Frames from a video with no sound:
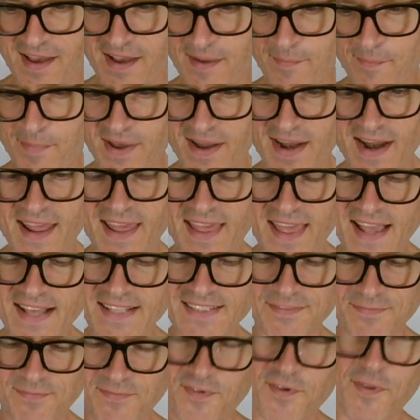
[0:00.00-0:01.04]
but I
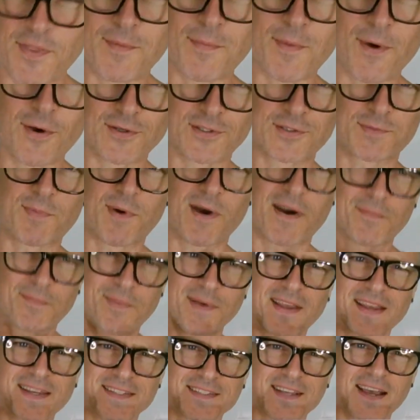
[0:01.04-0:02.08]
guess for the most part,
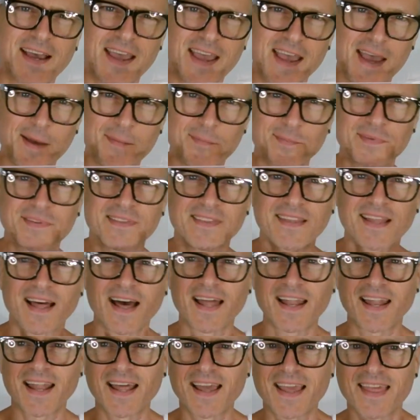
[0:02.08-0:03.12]
because I
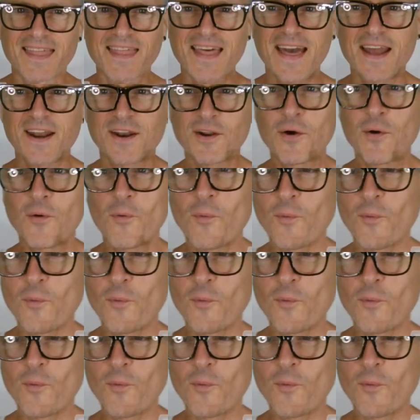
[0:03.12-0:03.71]
like that